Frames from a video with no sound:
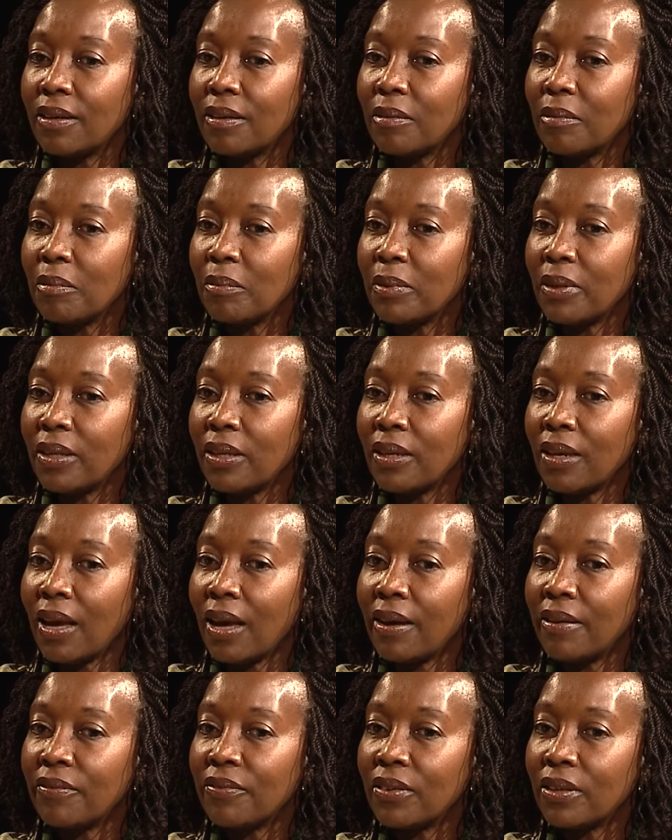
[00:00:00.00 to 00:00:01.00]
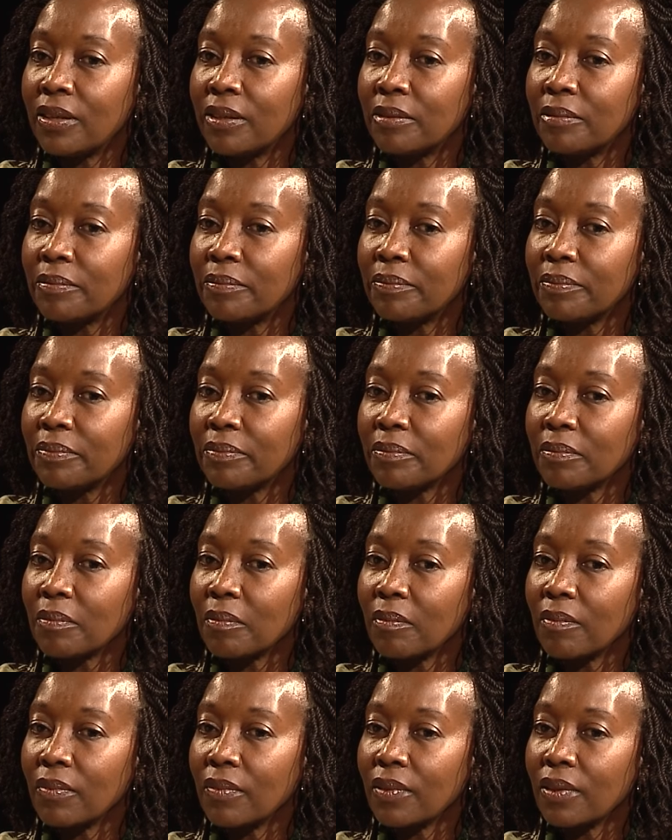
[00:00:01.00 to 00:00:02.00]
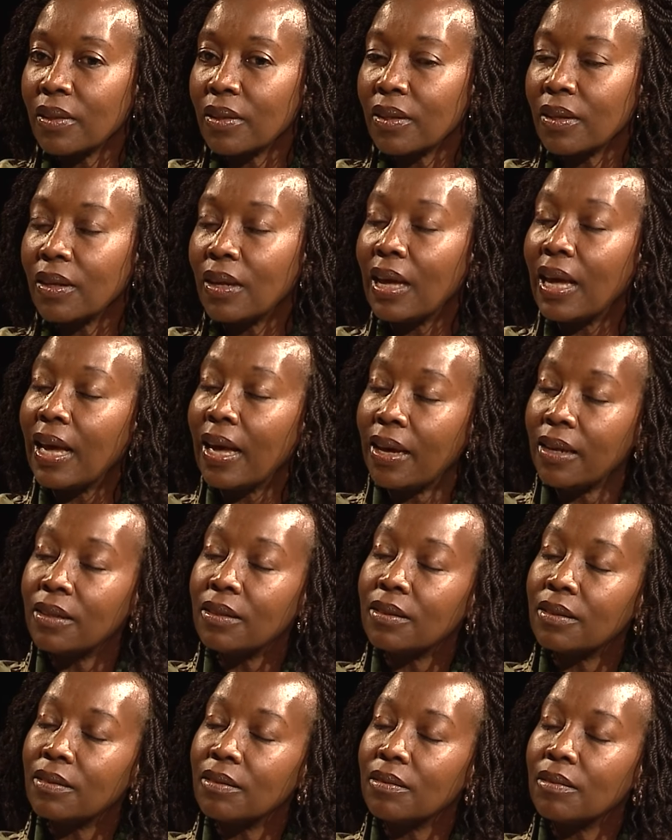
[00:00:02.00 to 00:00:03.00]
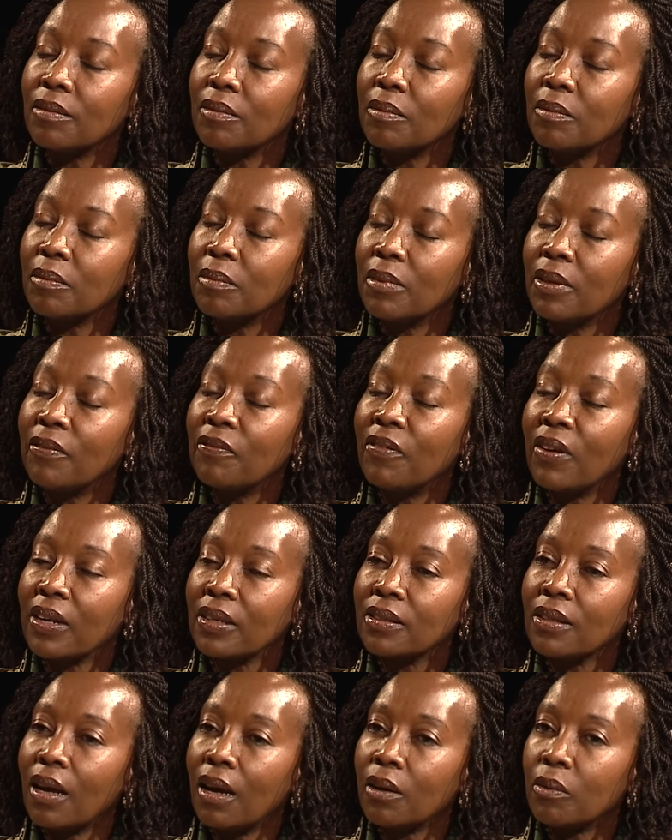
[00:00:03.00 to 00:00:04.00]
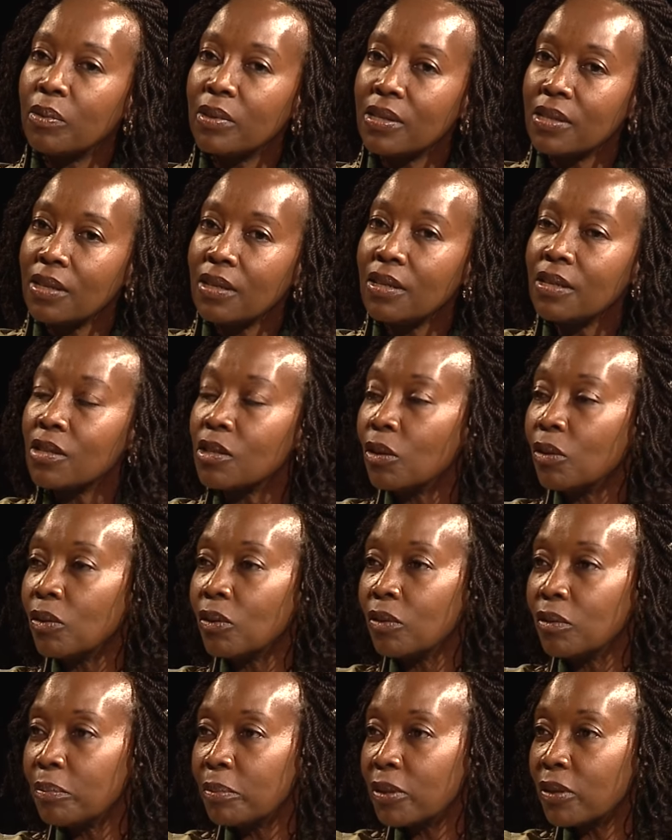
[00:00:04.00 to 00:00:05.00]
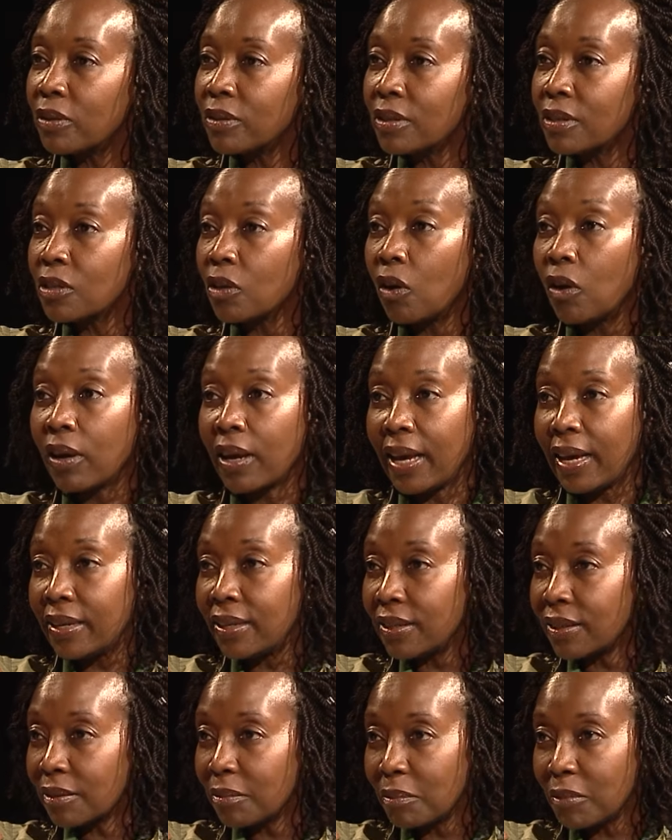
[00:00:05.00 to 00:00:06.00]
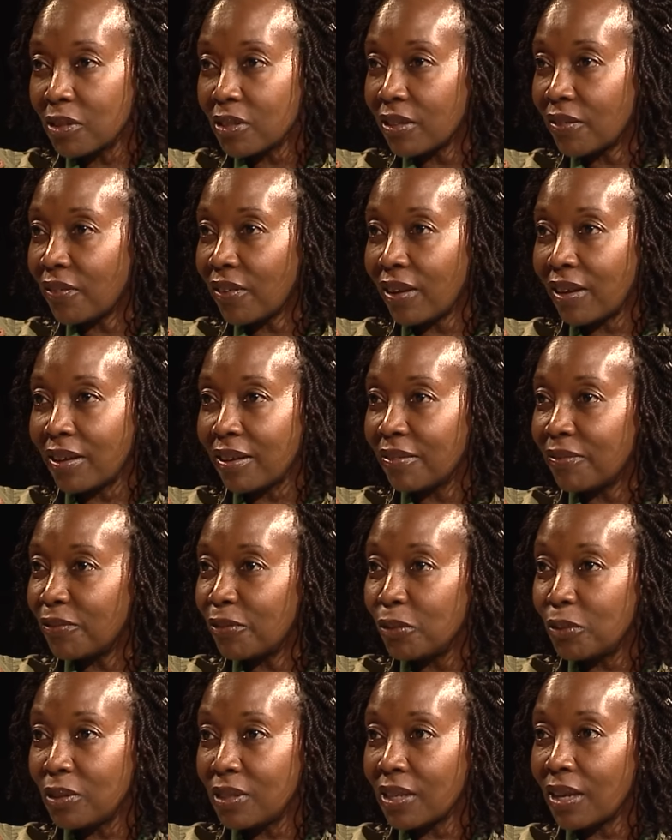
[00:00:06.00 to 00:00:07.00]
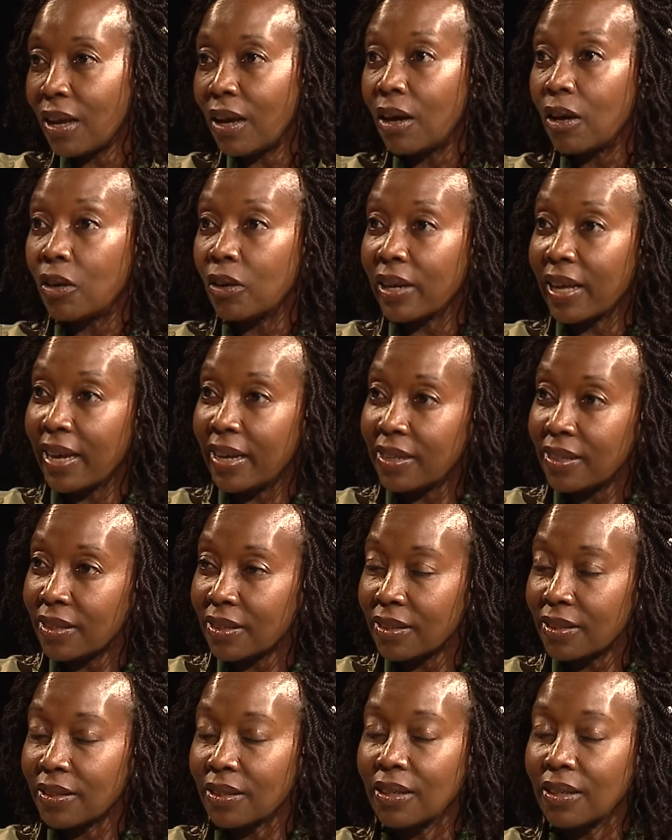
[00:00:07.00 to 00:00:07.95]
We have, and in fact, our cuisine is so good because it's organic. Most of our foods are organic.